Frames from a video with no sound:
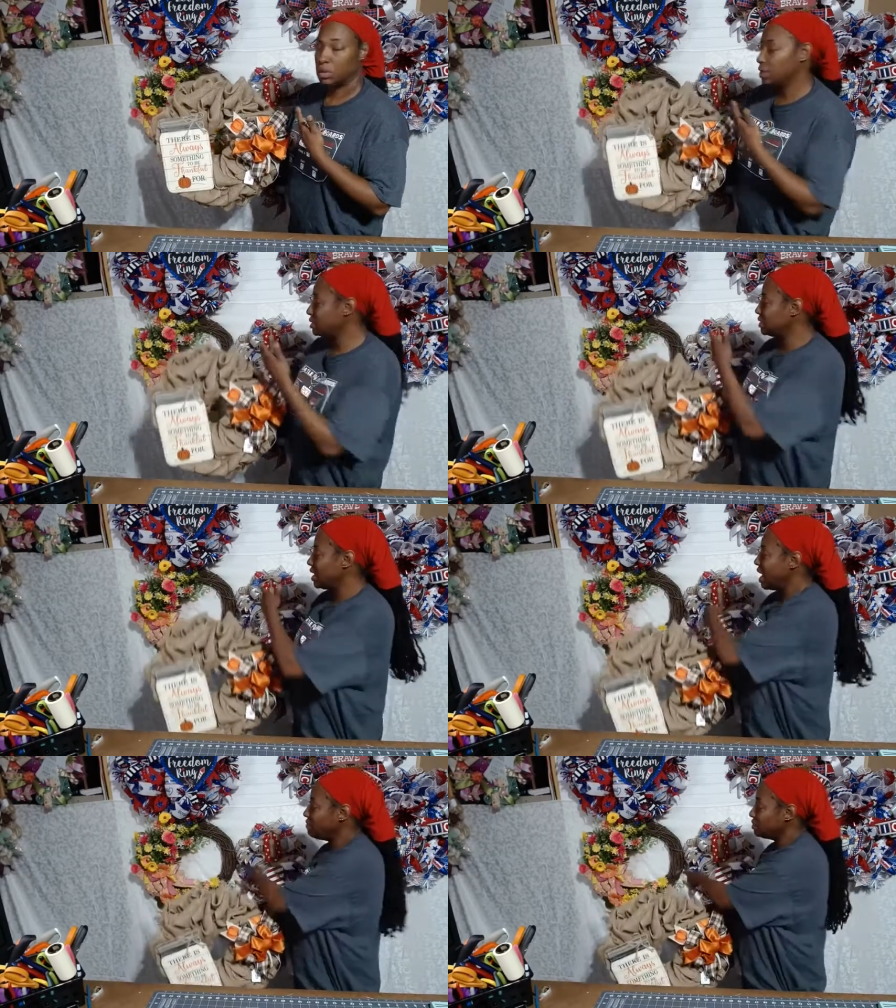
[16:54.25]
It doesn't
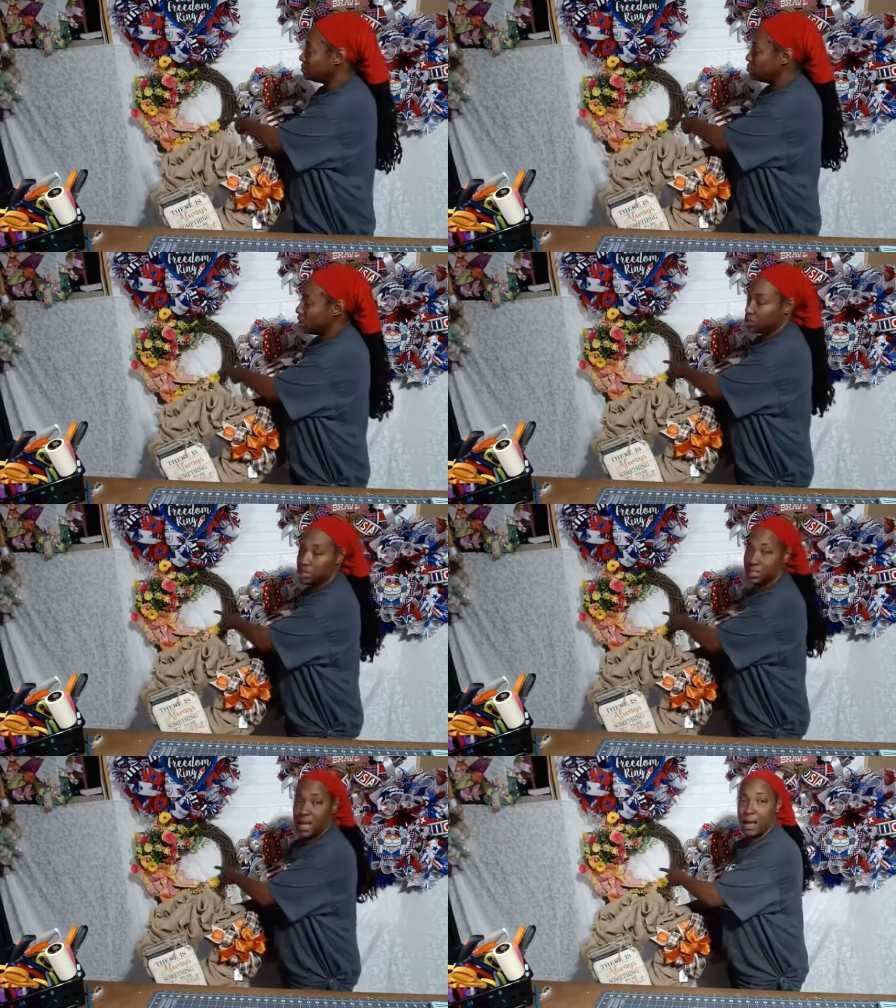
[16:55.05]
have as much
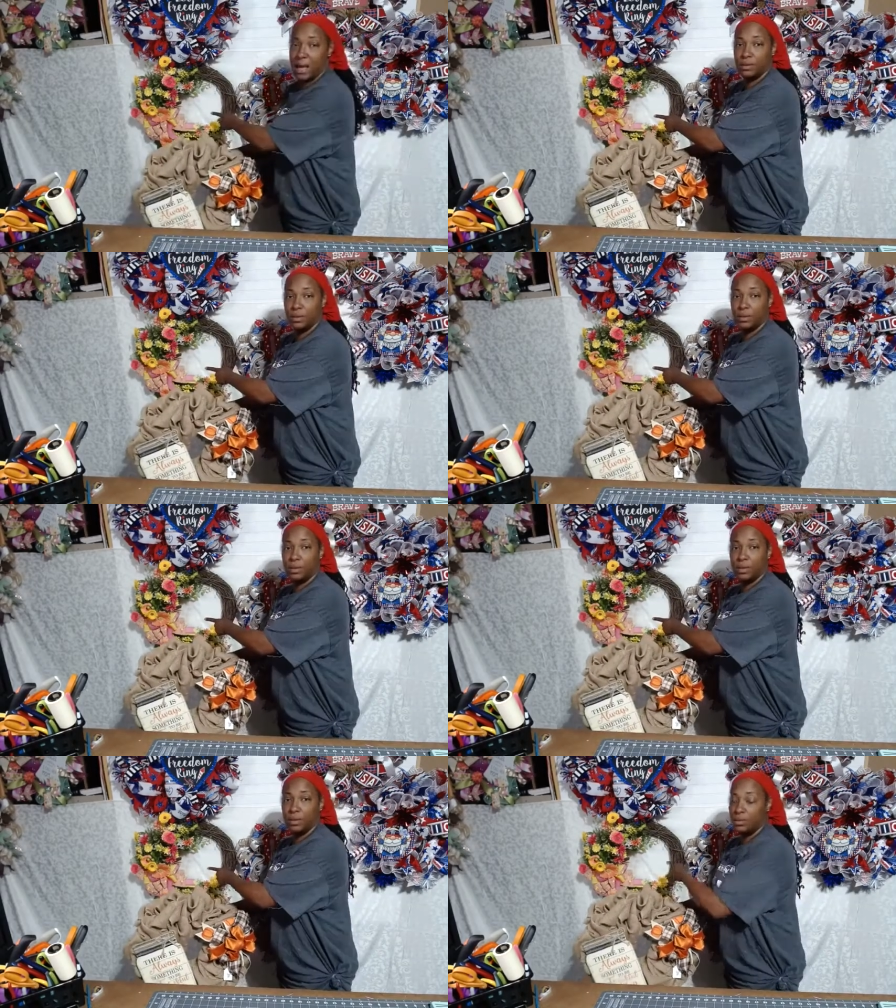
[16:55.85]
as that.
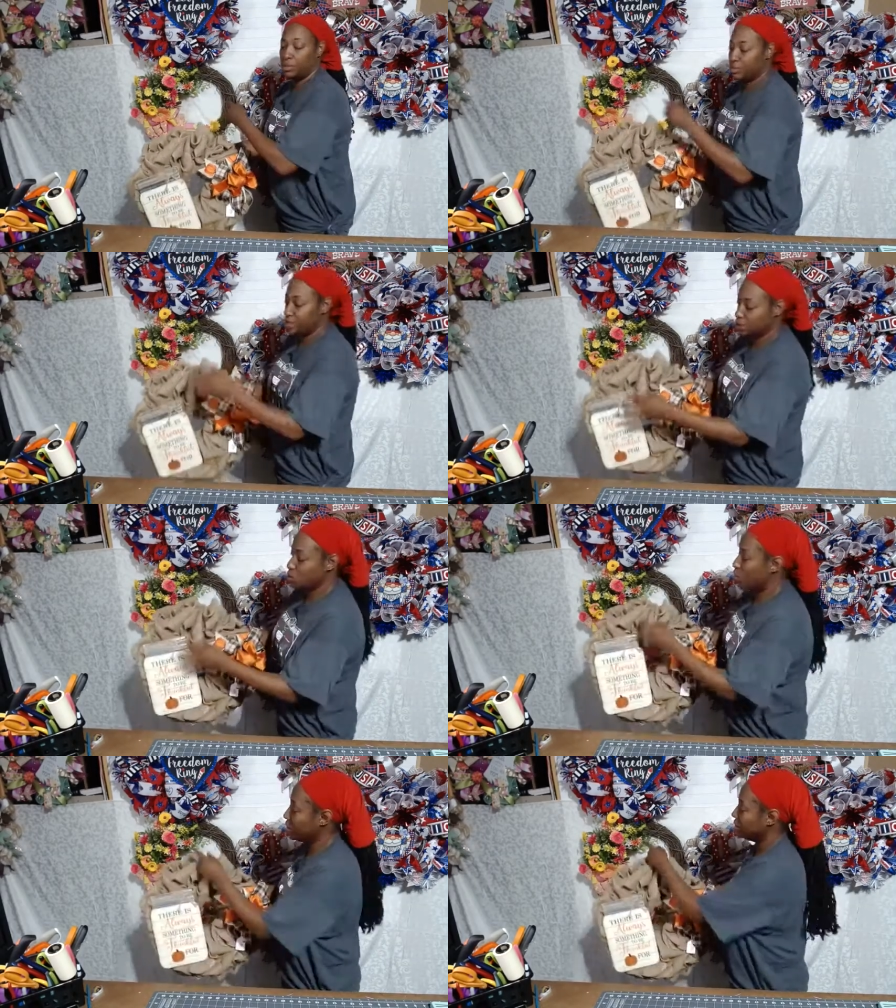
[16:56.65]
The things
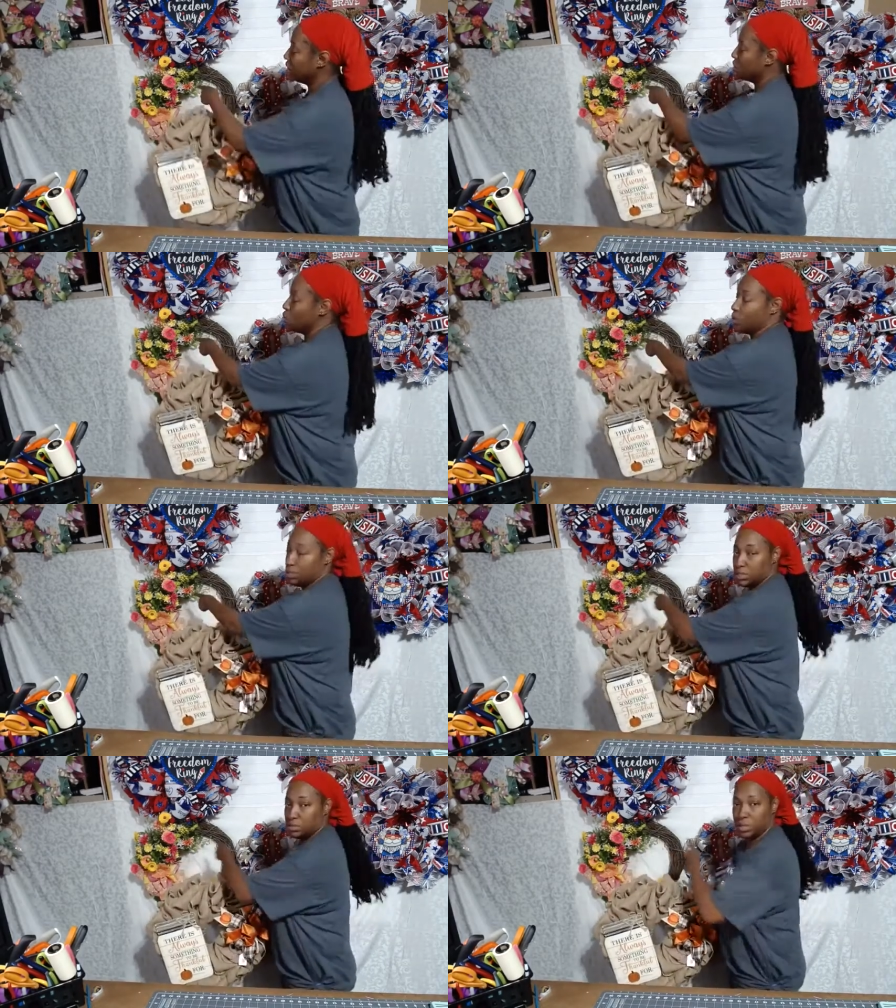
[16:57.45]
on it didn't
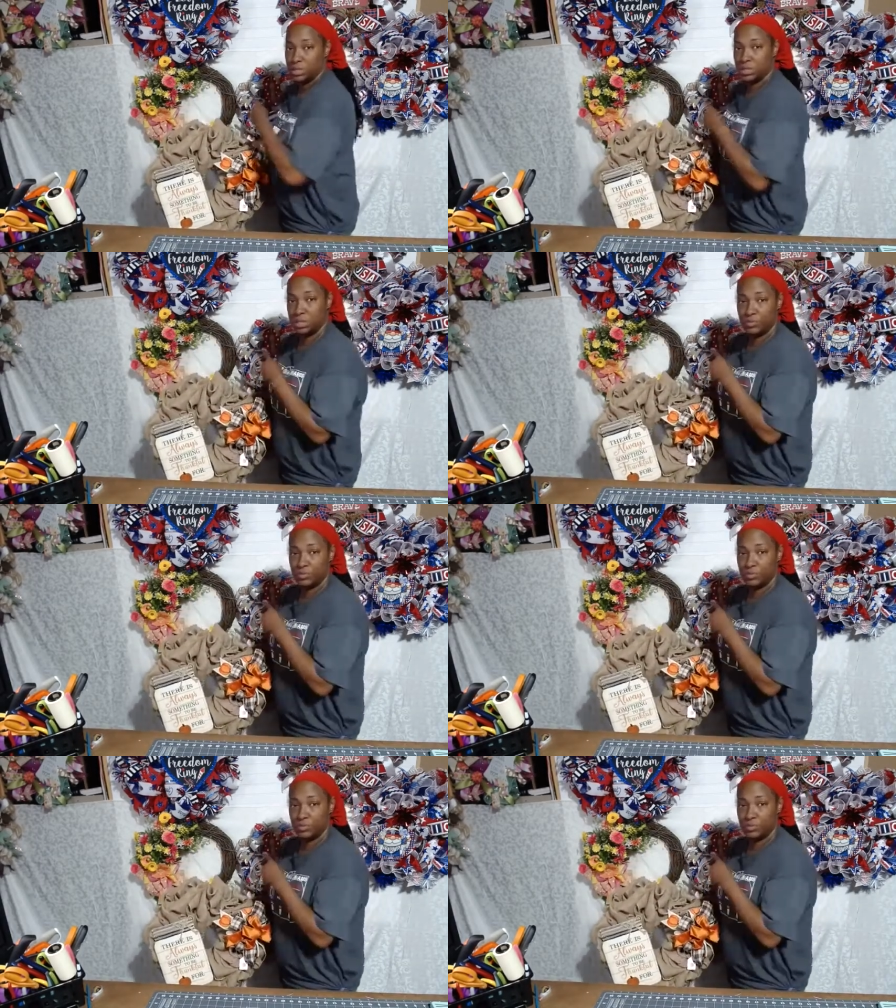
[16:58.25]
cost as much as these